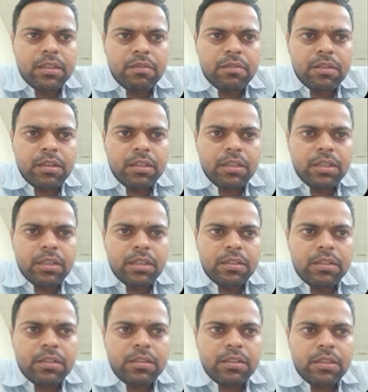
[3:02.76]
a one in each
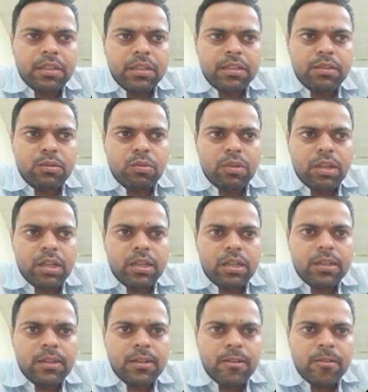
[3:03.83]
district is 2 lakh,
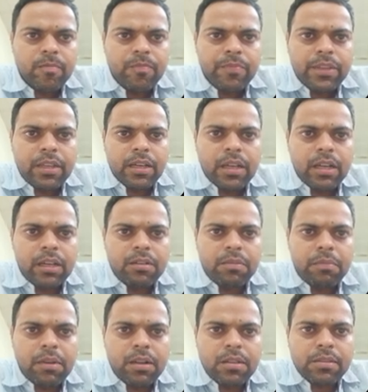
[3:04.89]
and
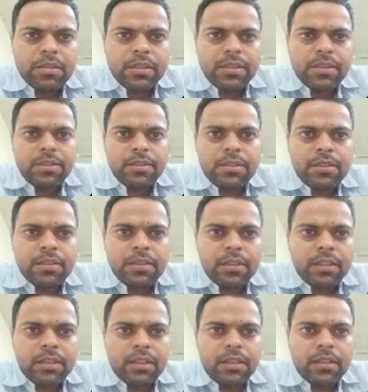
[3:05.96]
small states
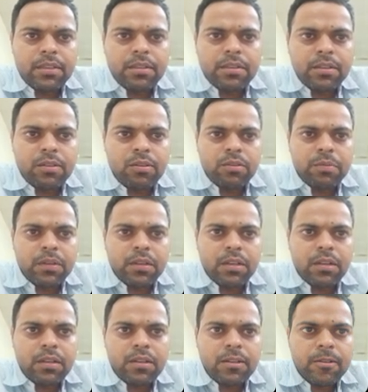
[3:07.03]
there is district hospital
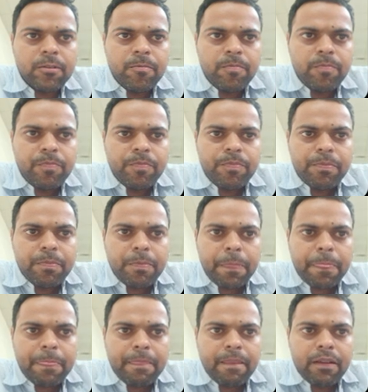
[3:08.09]

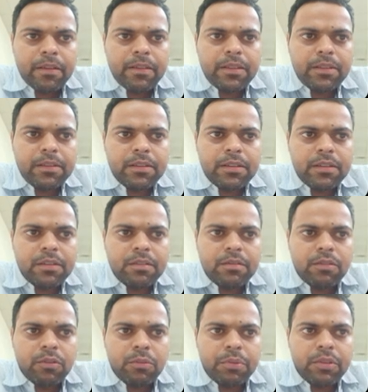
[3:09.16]
highest
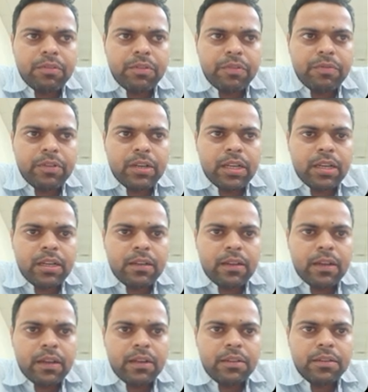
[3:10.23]
rupees 50 lakh
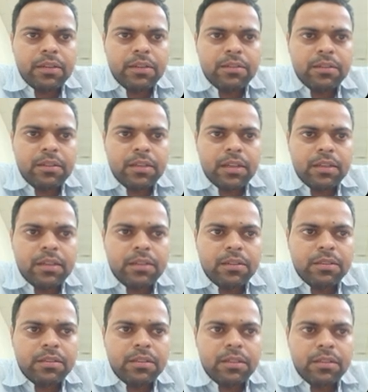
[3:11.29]
and CSC
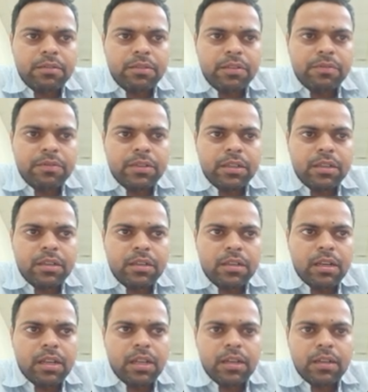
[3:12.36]
highest is 15
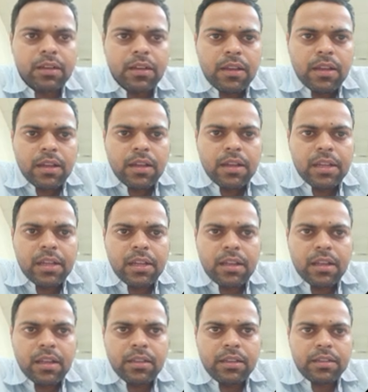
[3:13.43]
lakh and
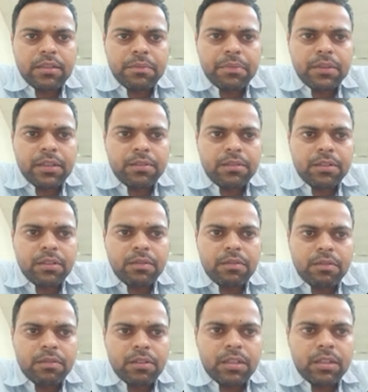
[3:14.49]
highest PSC
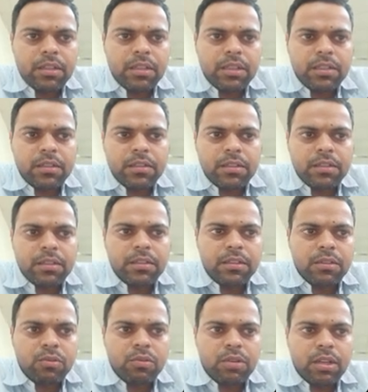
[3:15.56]
one in each
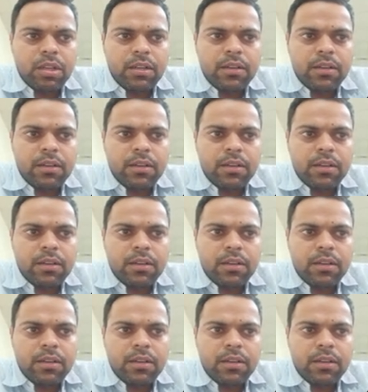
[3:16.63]
district 2 lakh.